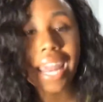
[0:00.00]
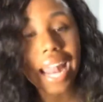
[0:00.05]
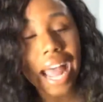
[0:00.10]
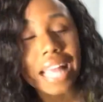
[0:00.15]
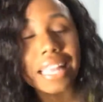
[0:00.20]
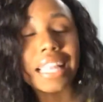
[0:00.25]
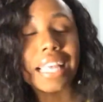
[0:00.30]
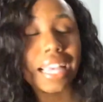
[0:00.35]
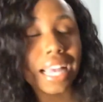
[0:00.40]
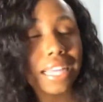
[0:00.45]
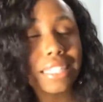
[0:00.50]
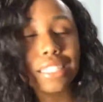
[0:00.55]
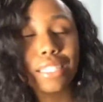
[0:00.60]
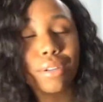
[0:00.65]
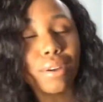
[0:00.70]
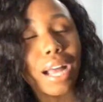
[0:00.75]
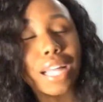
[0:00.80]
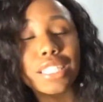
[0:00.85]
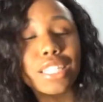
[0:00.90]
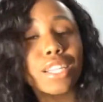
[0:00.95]
And I think I
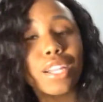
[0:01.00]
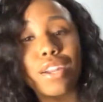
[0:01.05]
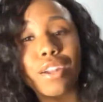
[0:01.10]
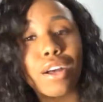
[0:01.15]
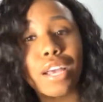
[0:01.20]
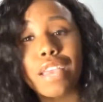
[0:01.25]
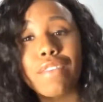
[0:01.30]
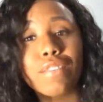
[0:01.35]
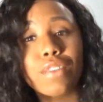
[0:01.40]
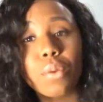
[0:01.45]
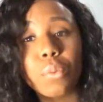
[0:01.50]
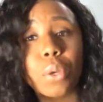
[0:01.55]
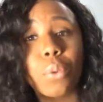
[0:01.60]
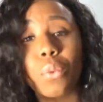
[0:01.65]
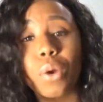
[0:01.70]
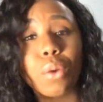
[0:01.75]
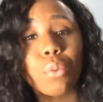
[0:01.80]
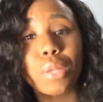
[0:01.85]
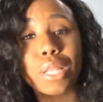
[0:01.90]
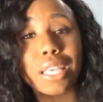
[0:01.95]
still got cheated on even though we
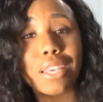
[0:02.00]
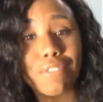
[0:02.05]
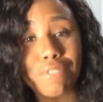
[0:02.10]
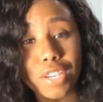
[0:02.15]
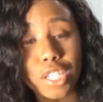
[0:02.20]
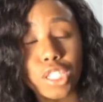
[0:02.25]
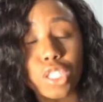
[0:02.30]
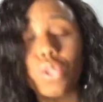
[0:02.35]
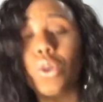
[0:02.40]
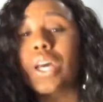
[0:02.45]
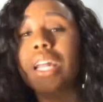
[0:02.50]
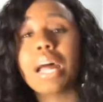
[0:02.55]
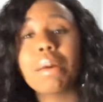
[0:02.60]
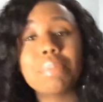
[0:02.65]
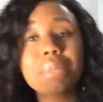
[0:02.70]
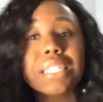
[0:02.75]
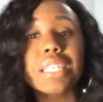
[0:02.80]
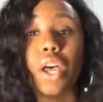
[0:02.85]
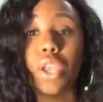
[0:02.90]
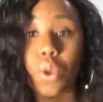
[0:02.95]
weren't really official. And I'm
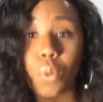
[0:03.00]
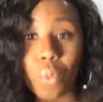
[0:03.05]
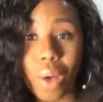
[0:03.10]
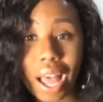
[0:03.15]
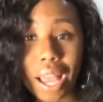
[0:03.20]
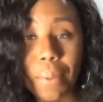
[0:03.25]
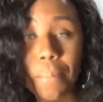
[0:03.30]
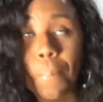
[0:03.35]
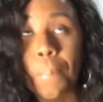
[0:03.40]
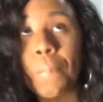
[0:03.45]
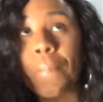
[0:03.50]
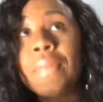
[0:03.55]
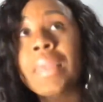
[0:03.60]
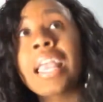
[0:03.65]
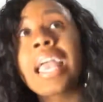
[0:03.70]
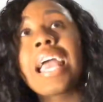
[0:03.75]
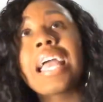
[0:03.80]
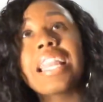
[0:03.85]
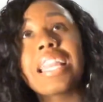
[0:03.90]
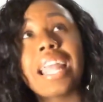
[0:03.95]
gonna tell you why.
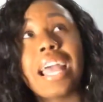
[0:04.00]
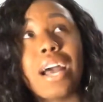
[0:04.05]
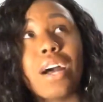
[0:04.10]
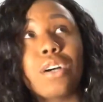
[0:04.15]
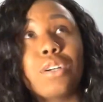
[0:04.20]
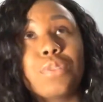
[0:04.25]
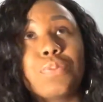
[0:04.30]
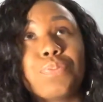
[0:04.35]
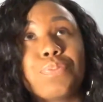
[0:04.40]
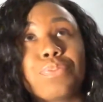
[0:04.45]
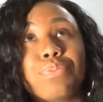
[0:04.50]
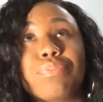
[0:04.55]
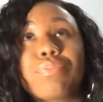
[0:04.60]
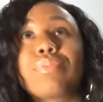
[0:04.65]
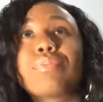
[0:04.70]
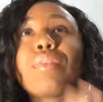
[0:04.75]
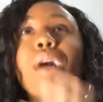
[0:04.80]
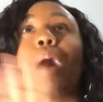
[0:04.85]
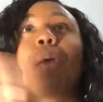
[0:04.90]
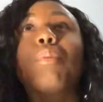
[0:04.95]
Now,
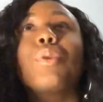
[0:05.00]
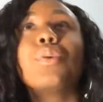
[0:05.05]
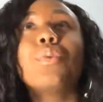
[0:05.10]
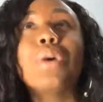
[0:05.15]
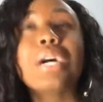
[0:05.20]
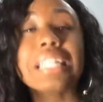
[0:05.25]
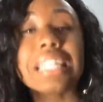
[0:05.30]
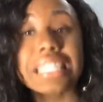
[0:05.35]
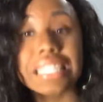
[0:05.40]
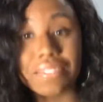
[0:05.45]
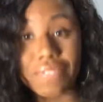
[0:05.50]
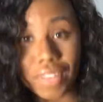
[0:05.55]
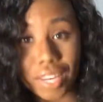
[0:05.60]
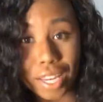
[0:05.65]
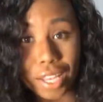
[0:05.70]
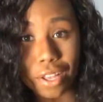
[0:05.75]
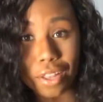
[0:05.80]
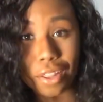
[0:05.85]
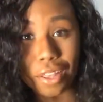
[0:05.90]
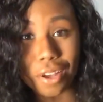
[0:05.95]
I'm doing this
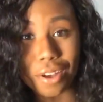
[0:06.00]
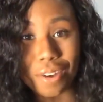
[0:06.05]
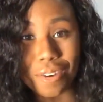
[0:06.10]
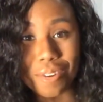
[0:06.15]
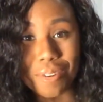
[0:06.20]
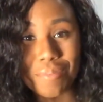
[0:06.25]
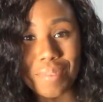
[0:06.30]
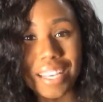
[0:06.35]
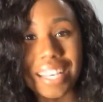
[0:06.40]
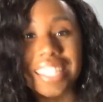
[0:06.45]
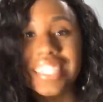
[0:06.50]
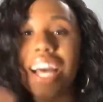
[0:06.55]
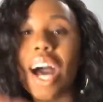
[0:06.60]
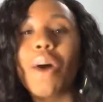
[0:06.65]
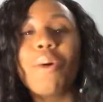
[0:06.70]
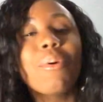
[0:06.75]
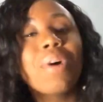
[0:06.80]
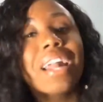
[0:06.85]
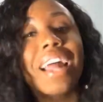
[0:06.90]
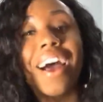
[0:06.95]
video though because
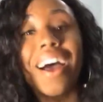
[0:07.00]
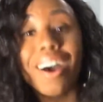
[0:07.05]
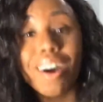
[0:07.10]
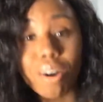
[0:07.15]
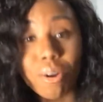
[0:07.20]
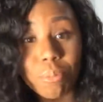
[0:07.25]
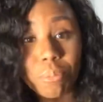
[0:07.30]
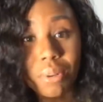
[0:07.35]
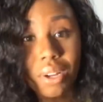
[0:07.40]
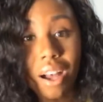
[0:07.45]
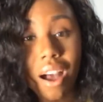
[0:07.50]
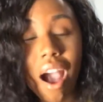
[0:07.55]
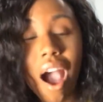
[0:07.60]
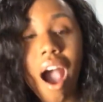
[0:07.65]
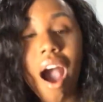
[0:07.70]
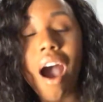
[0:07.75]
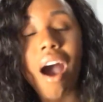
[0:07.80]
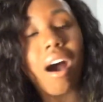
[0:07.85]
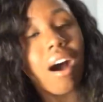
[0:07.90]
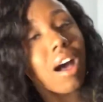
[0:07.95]
I wanna help
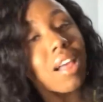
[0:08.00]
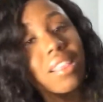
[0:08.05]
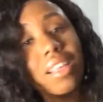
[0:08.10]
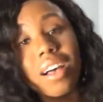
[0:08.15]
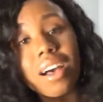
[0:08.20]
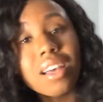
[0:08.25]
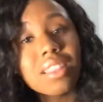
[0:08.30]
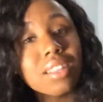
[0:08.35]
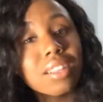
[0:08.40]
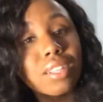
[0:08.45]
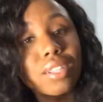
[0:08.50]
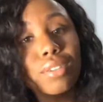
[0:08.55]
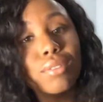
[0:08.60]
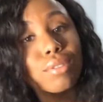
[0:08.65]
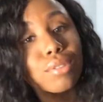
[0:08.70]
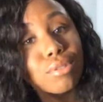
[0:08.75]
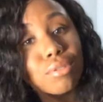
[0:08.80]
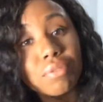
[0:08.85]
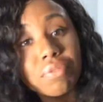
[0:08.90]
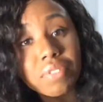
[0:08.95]
all the other little
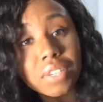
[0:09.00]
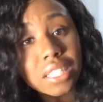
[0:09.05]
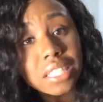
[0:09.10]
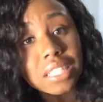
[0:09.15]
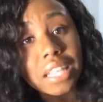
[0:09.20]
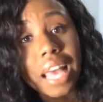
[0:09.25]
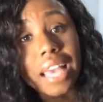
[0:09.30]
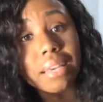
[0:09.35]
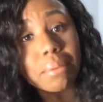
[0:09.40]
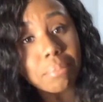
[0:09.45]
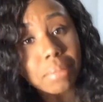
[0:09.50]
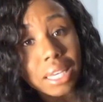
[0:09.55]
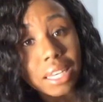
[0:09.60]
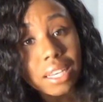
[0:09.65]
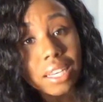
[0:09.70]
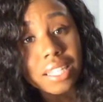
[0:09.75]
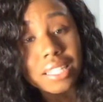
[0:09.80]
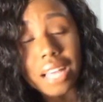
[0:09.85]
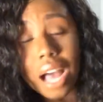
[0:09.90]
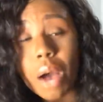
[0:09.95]
goofies like
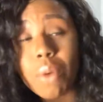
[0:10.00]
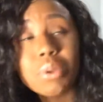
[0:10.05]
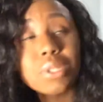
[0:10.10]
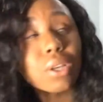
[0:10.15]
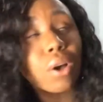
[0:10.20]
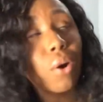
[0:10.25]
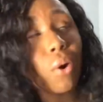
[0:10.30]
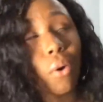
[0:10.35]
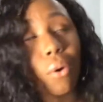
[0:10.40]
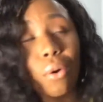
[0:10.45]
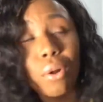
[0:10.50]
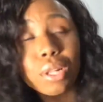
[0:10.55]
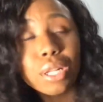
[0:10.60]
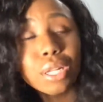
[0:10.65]
me, because I was a whole